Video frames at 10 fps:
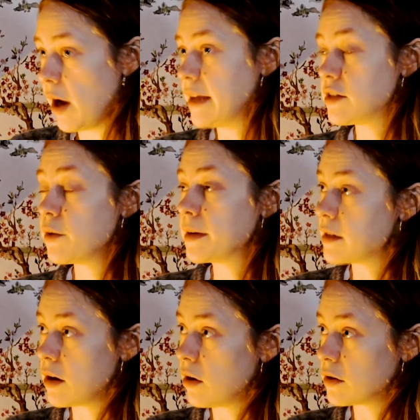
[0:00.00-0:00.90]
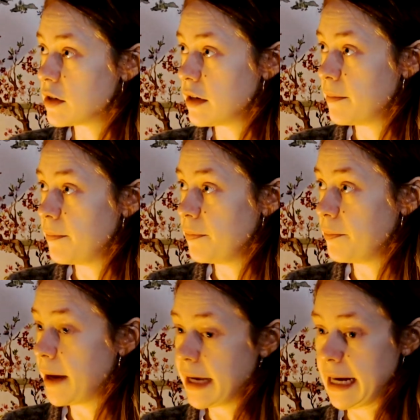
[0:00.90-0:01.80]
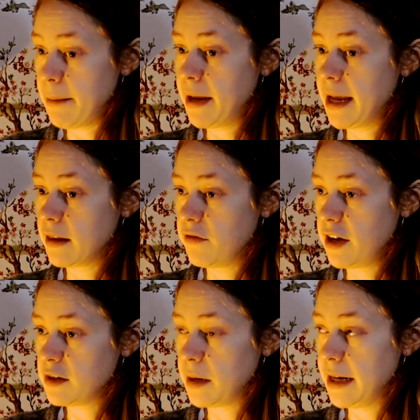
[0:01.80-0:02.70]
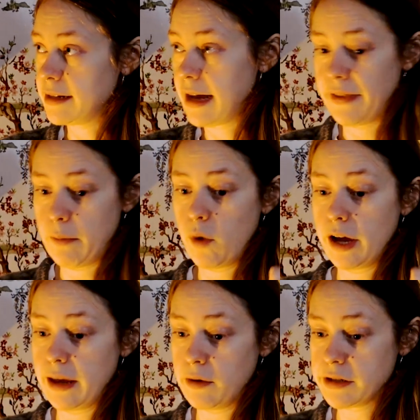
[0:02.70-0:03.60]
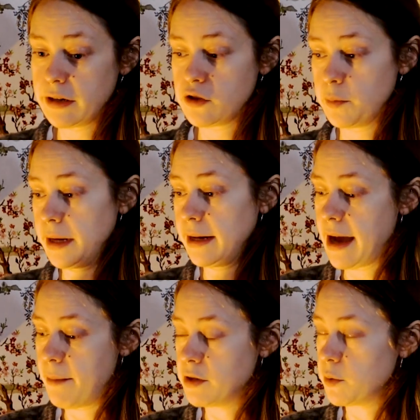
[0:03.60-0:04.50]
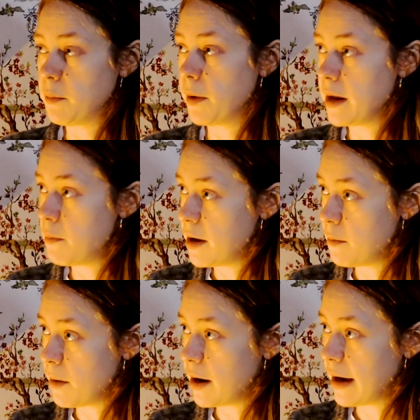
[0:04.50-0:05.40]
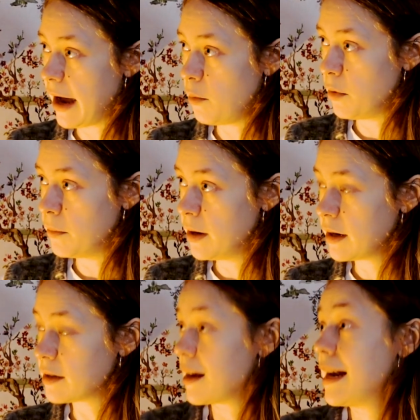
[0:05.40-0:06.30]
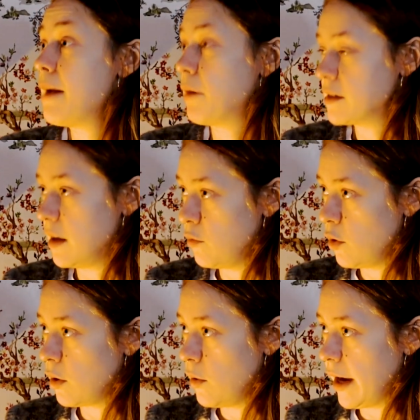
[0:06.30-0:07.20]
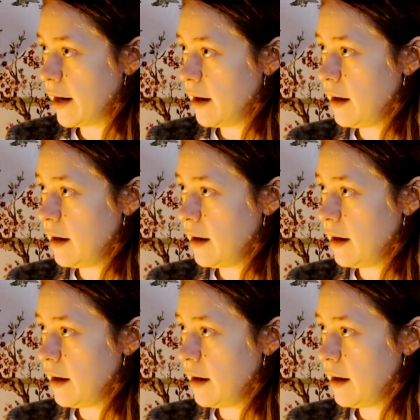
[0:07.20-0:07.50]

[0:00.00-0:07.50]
it took me so long to make an EP in the first place, and then why there was such a big gap between my EP and my album, because I let myself walk away.